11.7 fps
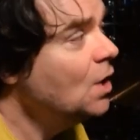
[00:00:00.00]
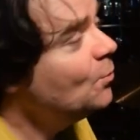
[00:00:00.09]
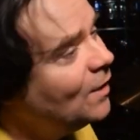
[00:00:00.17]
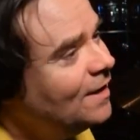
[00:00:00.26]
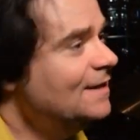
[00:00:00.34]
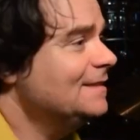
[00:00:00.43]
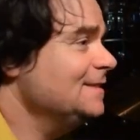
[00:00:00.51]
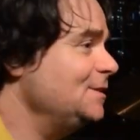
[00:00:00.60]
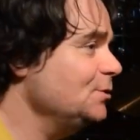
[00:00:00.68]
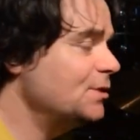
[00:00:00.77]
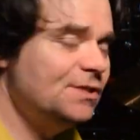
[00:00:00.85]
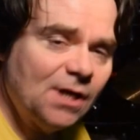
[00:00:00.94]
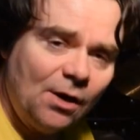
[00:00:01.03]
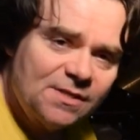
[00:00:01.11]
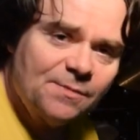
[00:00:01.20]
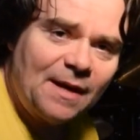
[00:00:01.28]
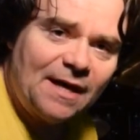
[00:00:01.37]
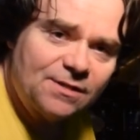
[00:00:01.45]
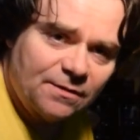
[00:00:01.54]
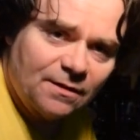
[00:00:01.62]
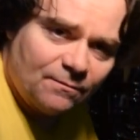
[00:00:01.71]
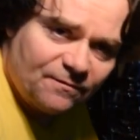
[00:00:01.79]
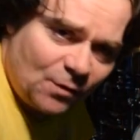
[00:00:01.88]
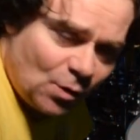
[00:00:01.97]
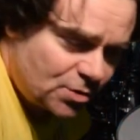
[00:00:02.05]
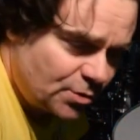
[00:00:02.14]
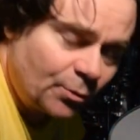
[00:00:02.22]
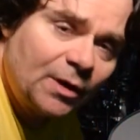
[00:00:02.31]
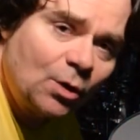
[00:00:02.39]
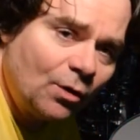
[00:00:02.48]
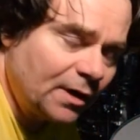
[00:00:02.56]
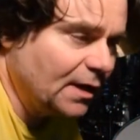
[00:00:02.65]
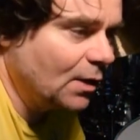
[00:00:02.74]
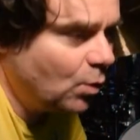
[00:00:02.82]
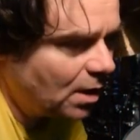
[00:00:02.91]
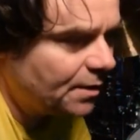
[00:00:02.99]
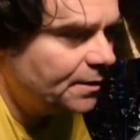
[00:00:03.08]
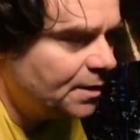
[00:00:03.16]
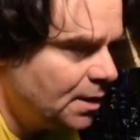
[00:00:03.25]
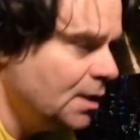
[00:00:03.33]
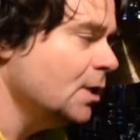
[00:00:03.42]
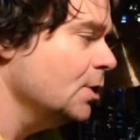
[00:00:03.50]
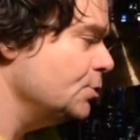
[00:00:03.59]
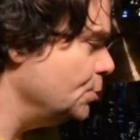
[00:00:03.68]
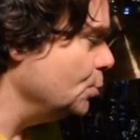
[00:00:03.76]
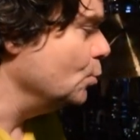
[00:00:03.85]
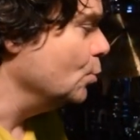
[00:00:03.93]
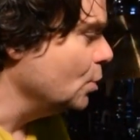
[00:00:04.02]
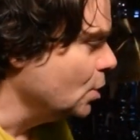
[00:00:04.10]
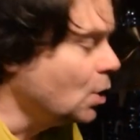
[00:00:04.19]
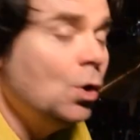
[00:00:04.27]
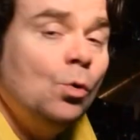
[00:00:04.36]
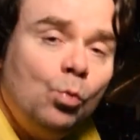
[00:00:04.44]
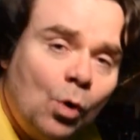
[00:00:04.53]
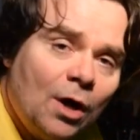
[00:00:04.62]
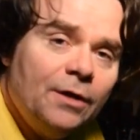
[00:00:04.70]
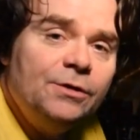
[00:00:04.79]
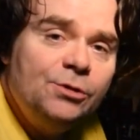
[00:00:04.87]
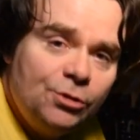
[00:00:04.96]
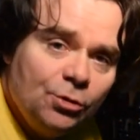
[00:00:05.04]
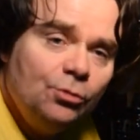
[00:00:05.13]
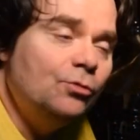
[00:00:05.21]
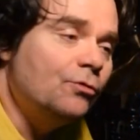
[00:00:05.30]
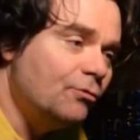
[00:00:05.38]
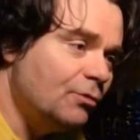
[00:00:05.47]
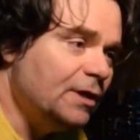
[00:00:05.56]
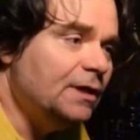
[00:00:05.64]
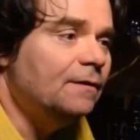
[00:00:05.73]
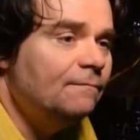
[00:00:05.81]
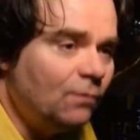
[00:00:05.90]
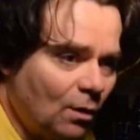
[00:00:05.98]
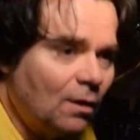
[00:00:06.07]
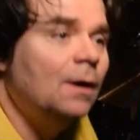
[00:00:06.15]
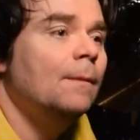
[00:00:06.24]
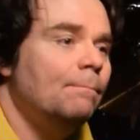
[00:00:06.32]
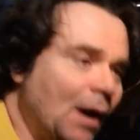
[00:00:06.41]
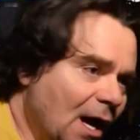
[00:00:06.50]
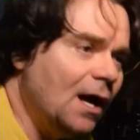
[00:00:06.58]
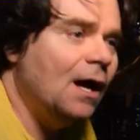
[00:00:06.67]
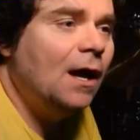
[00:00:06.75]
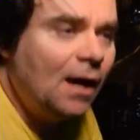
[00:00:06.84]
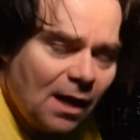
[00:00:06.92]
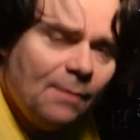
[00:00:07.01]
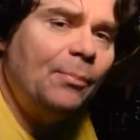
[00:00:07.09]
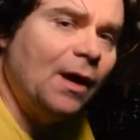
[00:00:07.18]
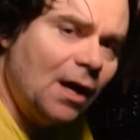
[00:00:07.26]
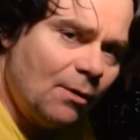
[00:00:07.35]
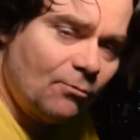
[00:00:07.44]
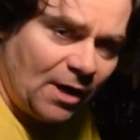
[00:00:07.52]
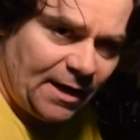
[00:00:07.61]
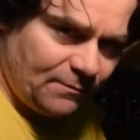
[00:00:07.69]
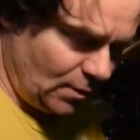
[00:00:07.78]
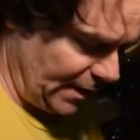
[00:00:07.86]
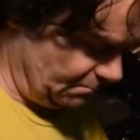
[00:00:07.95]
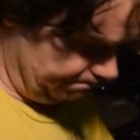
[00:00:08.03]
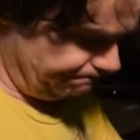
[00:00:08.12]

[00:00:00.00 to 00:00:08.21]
1, 2, because you always imagine the folks when they're recording it. 1, 2, 1, 2, 3, 4. Bah, bah, right? Okay.